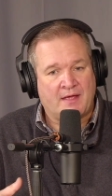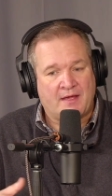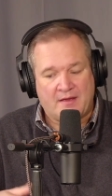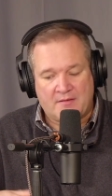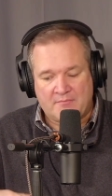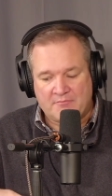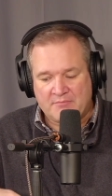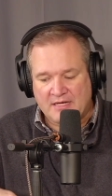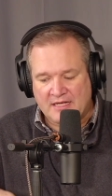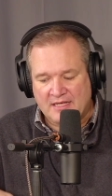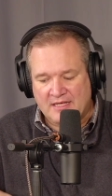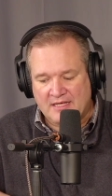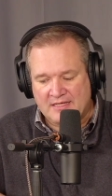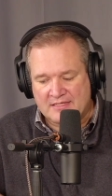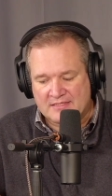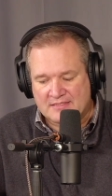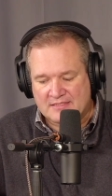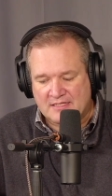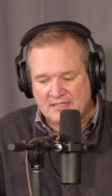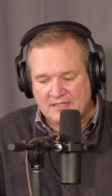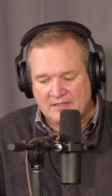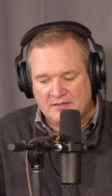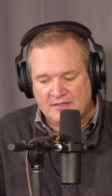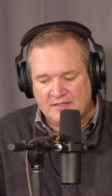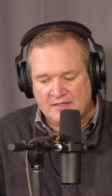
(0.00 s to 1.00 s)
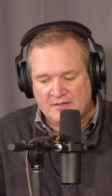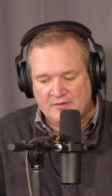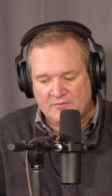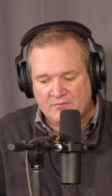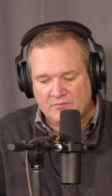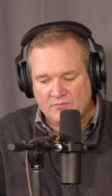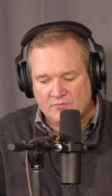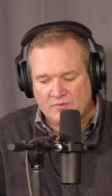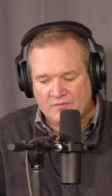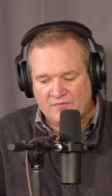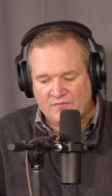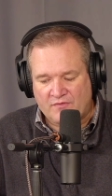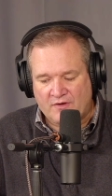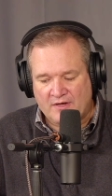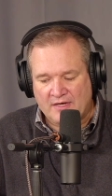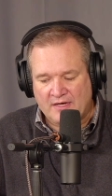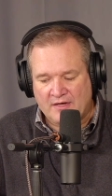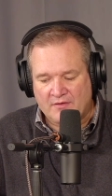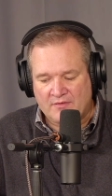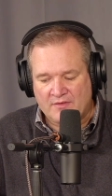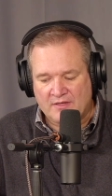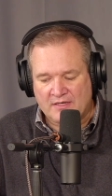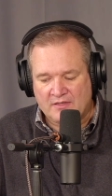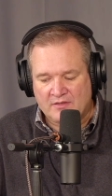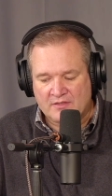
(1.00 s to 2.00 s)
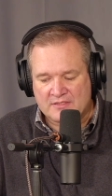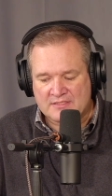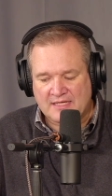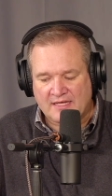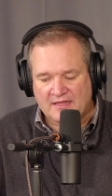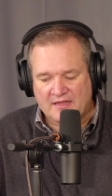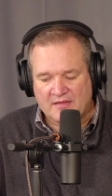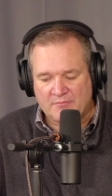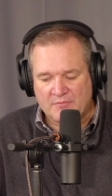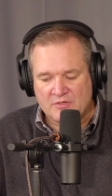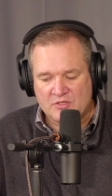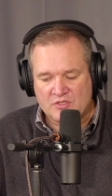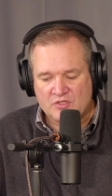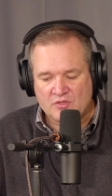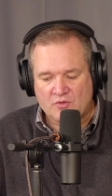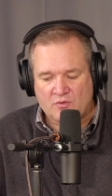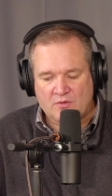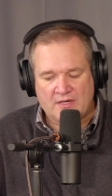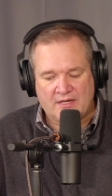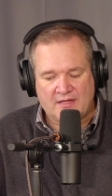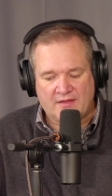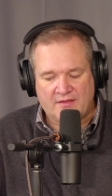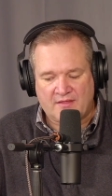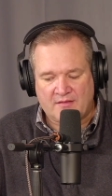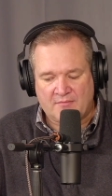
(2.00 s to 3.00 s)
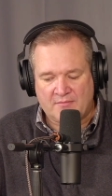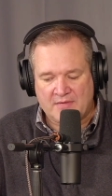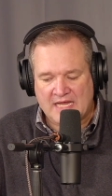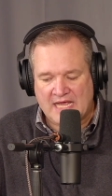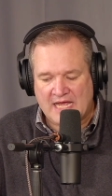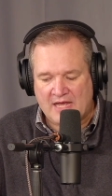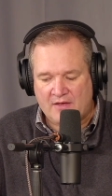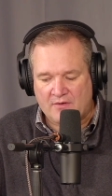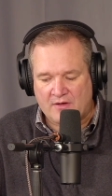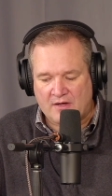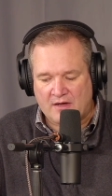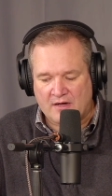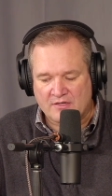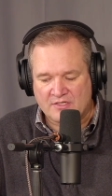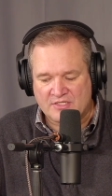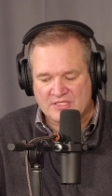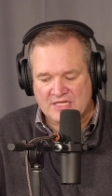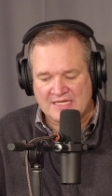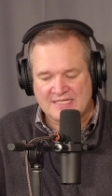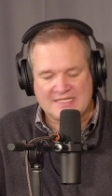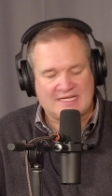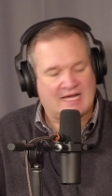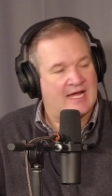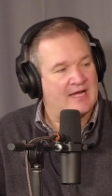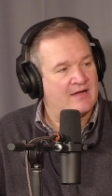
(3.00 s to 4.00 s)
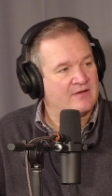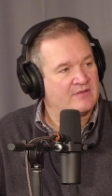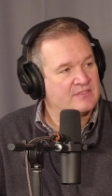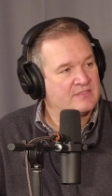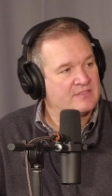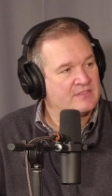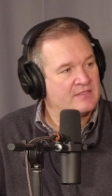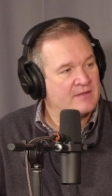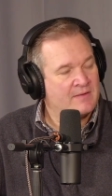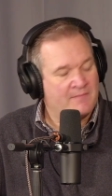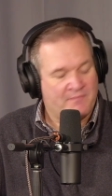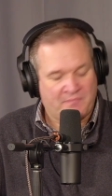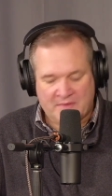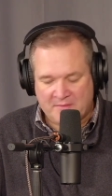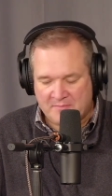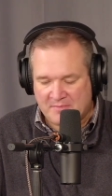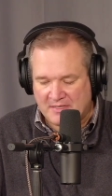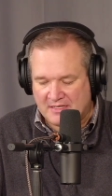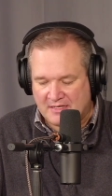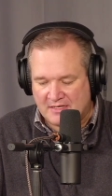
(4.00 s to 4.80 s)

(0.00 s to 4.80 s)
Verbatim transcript: But he's clearly referring here that it looks like the majority of them now are Gentiles mm-hmm.